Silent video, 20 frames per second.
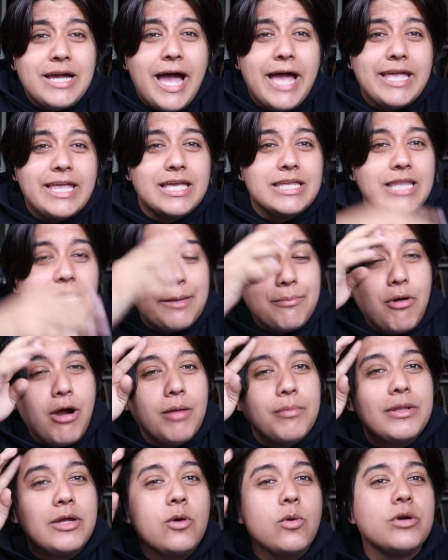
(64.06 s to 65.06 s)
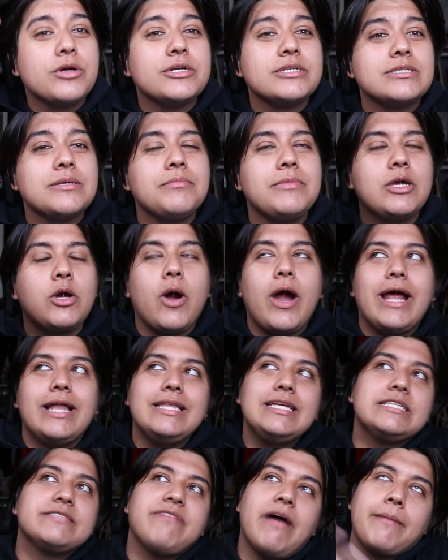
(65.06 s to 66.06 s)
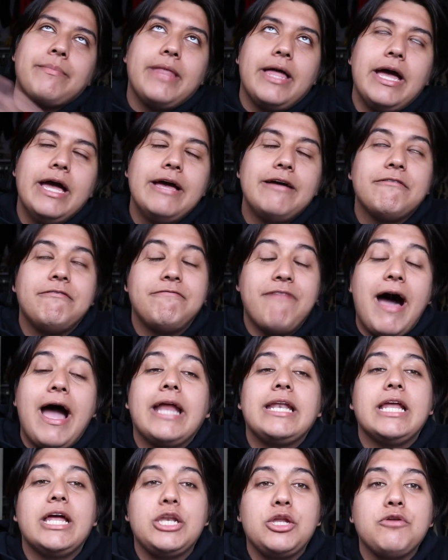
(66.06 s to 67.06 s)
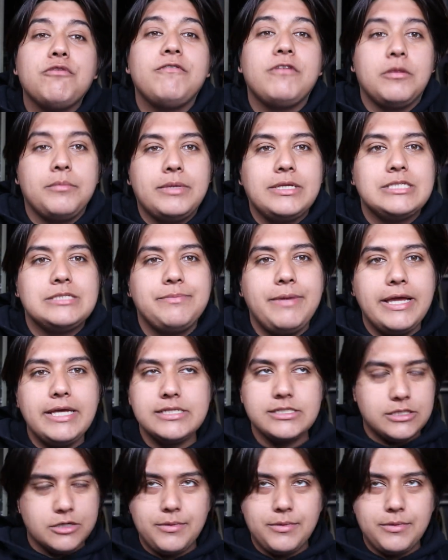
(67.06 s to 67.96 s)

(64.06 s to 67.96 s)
I can like probably order something or at least find a new filming space.